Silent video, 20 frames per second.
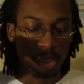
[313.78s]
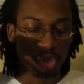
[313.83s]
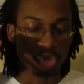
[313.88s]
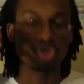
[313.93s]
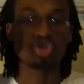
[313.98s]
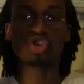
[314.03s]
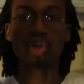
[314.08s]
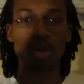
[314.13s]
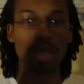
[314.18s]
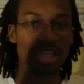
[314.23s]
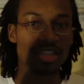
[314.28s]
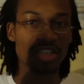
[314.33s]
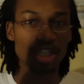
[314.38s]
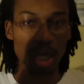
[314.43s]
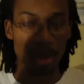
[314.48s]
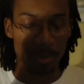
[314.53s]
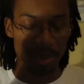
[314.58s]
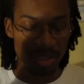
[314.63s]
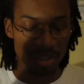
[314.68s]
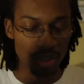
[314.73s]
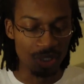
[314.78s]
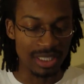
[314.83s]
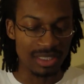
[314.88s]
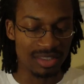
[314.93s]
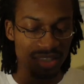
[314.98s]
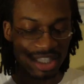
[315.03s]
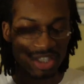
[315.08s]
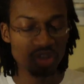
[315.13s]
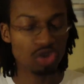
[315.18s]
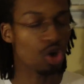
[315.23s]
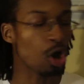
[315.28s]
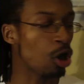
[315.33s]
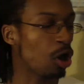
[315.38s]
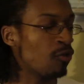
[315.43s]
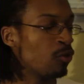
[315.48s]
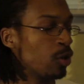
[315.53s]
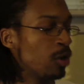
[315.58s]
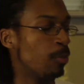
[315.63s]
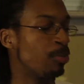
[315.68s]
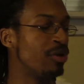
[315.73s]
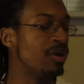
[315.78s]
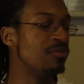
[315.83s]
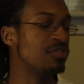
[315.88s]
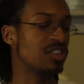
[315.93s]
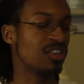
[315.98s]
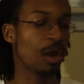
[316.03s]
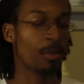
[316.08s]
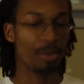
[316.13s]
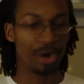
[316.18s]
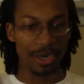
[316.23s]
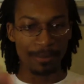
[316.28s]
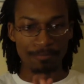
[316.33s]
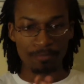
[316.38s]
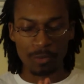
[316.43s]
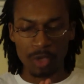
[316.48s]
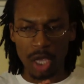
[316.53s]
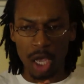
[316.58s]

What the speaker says: So let's jump into this. Let's start off with a brief summary.